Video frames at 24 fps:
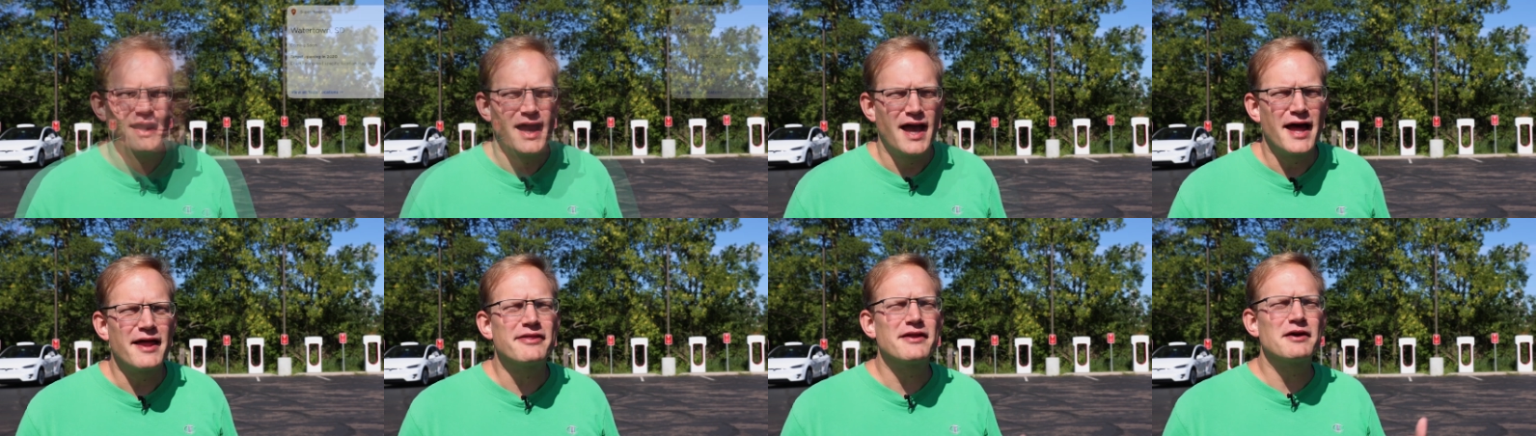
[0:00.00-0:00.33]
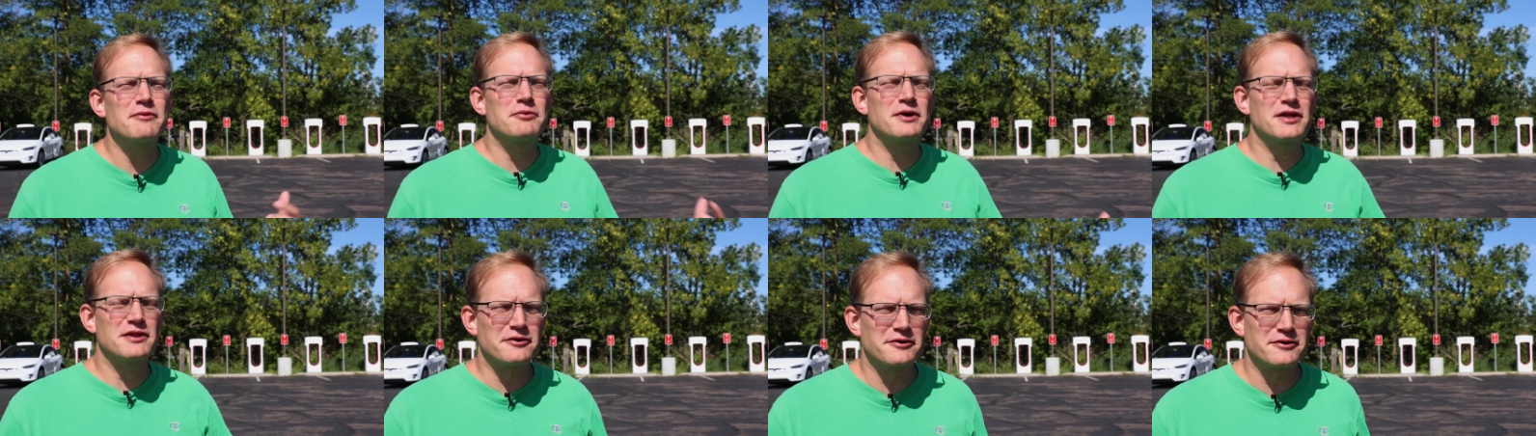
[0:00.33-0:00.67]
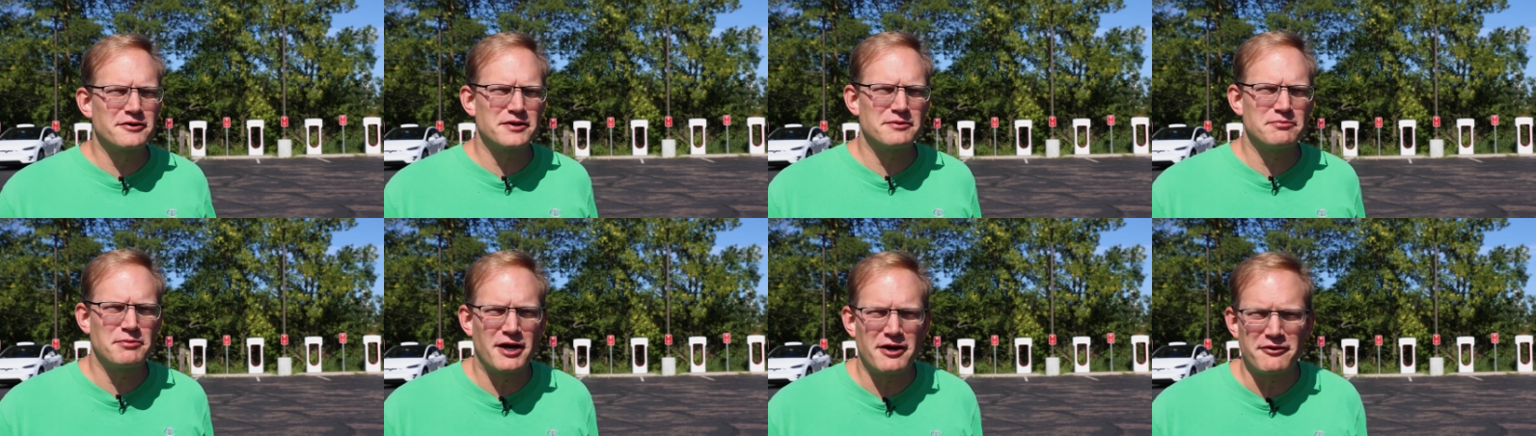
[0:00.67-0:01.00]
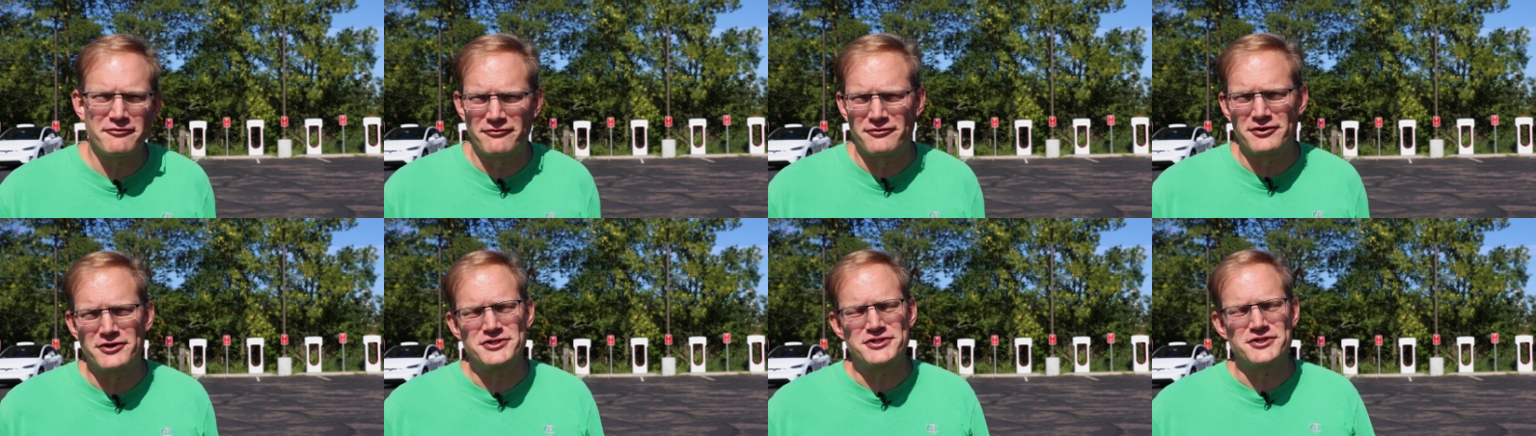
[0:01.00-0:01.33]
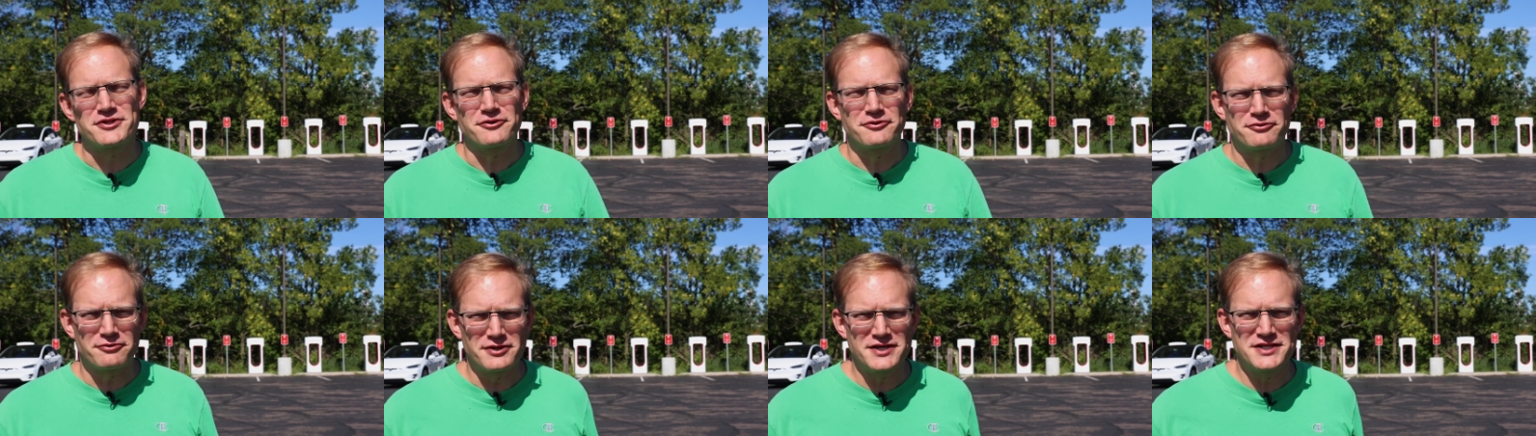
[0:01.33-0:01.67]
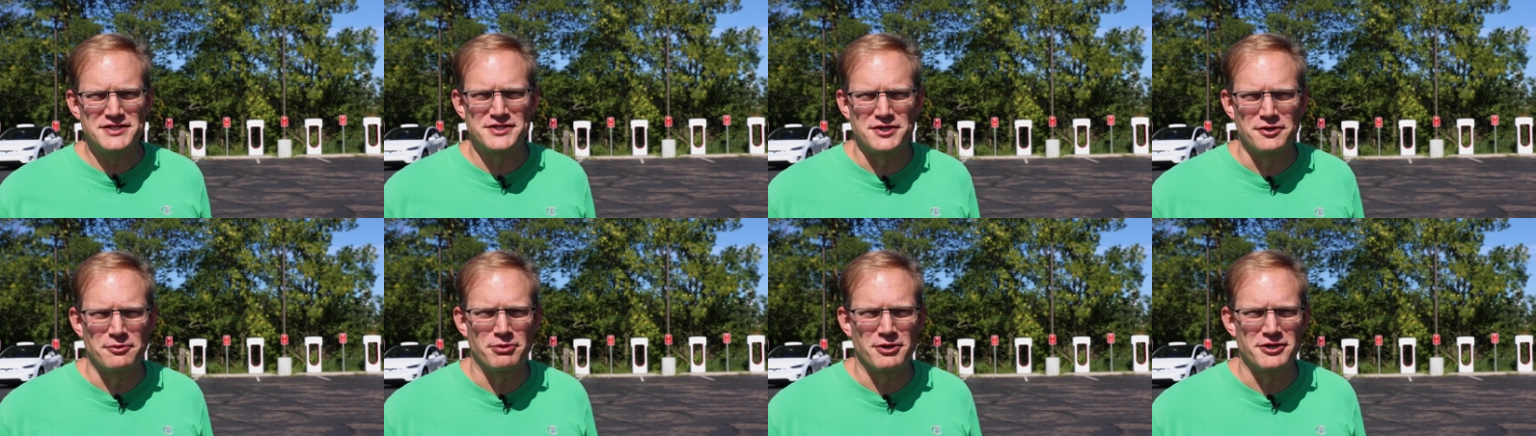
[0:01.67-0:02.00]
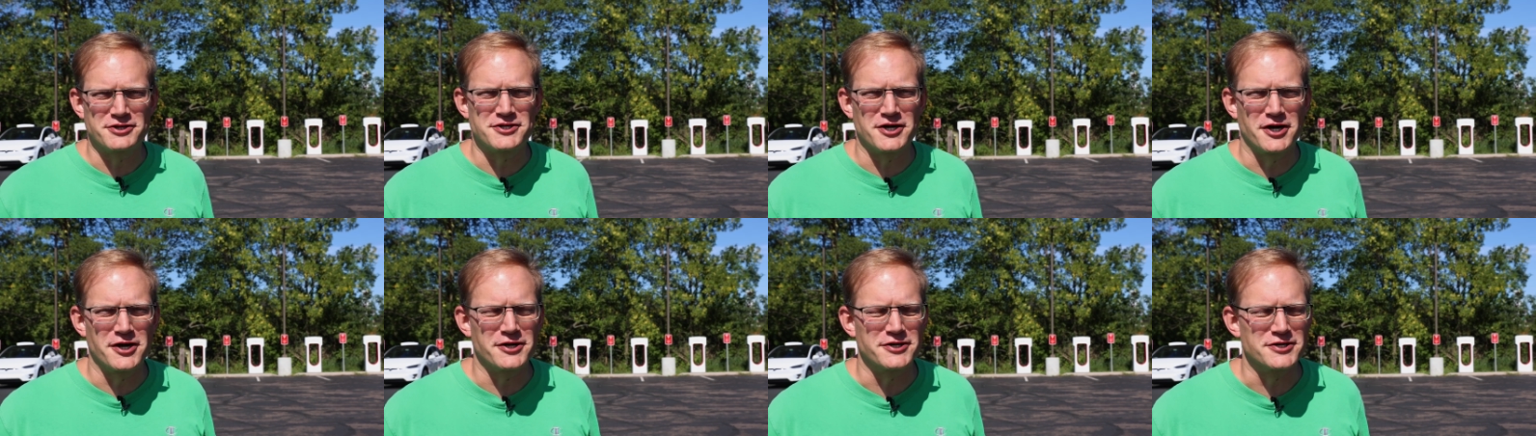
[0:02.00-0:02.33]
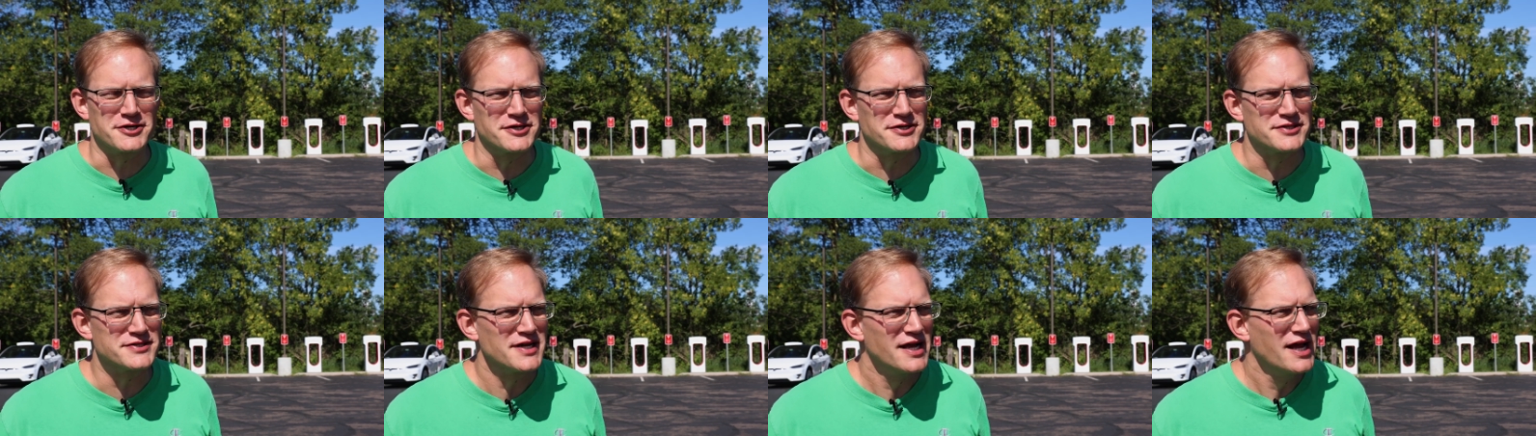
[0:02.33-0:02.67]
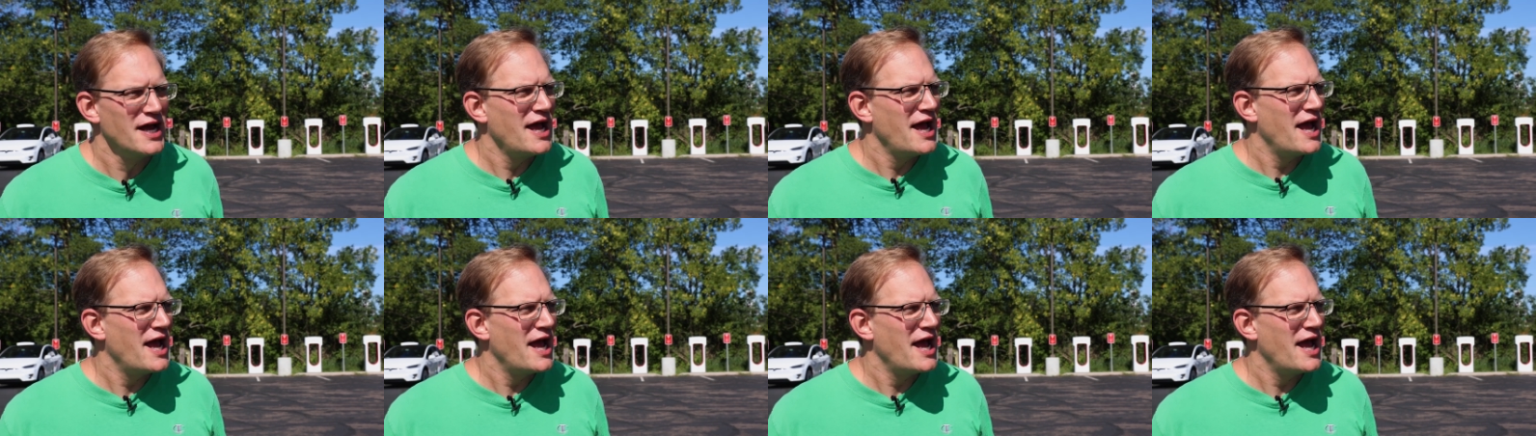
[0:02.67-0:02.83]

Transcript: And then we learned about version 3 superchargers